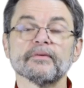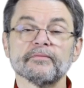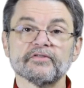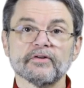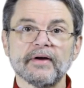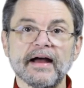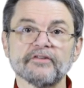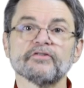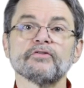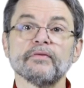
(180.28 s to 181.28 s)
from
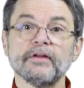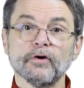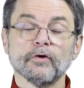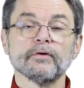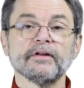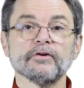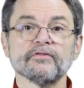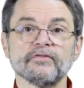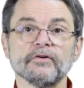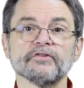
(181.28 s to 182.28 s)
scratch to the
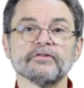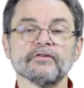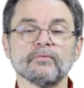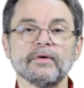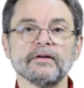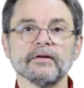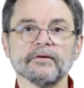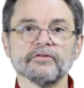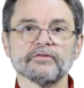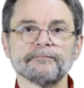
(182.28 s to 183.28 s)
earlier version of
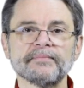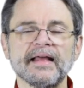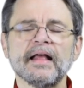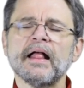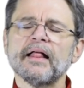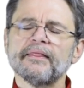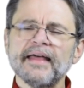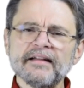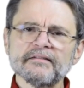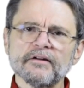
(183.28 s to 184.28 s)
Windows.
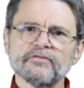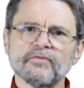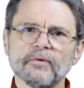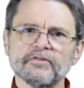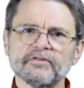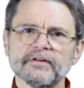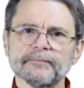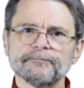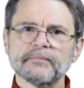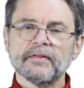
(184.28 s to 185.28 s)
That's
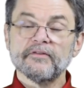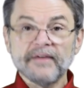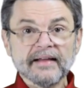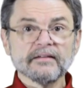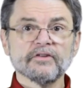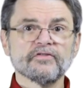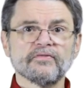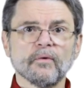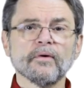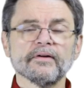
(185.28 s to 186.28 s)
unfortunate the fact that it's
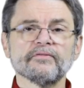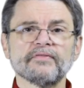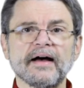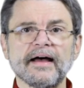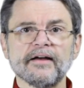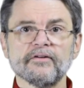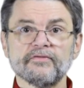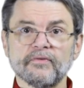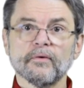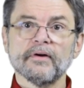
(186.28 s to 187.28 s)
four and
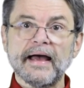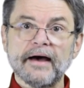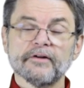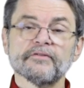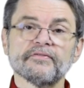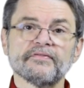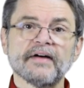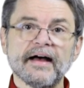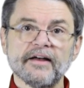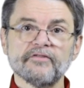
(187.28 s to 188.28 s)
five, four out of
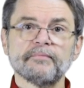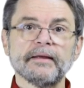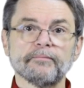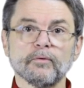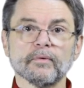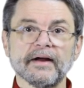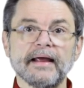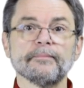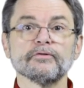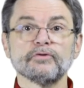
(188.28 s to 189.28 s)
five people were
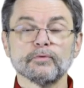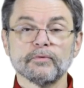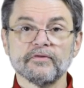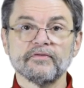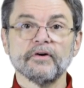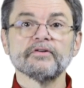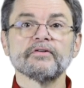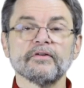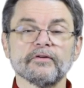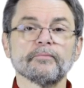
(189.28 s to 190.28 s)
able to revert
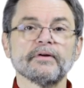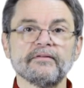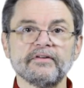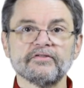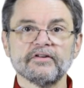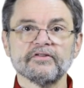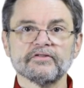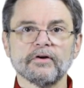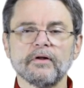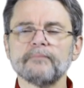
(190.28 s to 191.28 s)
to their previous
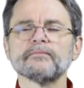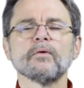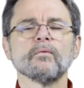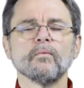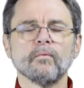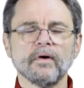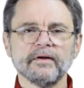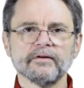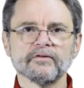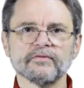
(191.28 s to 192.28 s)
install,
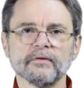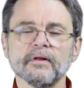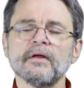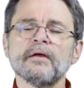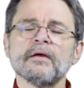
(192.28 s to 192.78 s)
wonderful.